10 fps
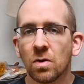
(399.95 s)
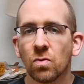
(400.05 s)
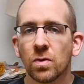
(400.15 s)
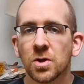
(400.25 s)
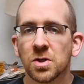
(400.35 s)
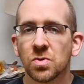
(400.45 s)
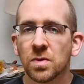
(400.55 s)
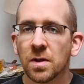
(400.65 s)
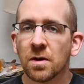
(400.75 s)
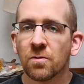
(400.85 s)
which is
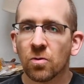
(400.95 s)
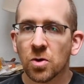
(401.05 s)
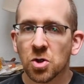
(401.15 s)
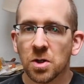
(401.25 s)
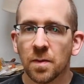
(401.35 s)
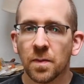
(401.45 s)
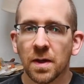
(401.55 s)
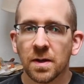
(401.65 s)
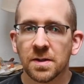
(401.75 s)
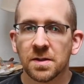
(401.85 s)
really unfortunate
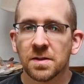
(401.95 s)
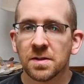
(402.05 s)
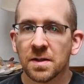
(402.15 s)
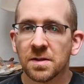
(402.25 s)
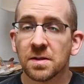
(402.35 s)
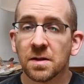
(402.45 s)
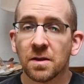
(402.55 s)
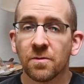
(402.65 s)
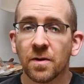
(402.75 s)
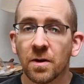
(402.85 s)
because since it's on
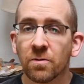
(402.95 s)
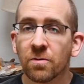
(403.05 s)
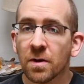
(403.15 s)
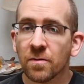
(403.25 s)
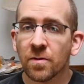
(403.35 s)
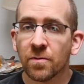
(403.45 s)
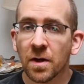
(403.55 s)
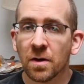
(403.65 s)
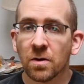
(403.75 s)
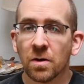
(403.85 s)
the very front of the
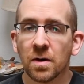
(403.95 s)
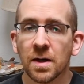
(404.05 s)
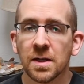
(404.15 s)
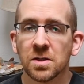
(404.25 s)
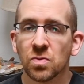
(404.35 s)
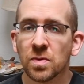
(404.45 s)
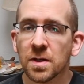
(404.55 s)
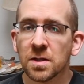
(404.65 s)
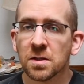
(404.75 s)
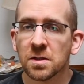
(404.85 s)
vehicle, it's really
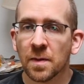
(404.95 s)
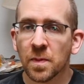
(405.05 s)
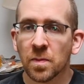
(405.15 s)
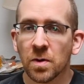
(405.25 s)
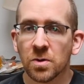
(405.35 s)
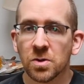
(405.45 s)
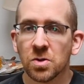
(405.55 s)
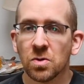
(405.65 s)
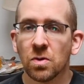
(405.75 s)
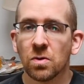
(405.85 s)
susceptible
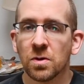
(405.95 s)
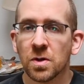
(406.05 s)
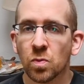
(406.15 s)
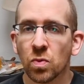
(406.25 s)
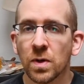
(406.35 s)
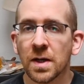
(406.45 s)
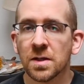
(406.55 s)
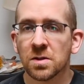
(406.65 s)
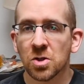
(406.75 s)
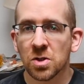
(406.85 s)
to debris
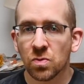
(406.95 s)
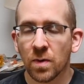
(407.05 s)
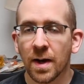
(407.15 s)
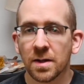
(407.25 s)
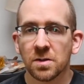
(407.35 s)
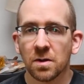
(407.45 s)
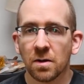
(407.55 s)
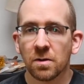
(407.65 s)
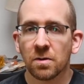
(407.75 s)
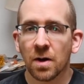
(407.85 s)
such as rocks and
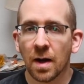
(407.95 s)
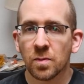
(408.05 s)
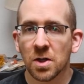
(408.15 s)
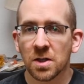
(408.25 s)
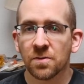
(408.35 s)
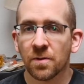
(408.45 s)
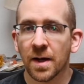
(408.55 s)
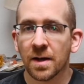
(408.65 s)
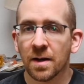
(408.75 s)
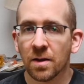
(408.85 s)
other objects
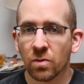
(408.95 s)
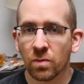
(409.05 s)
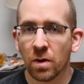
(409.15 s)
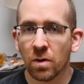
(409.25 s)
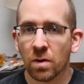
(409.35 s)
flying down the road.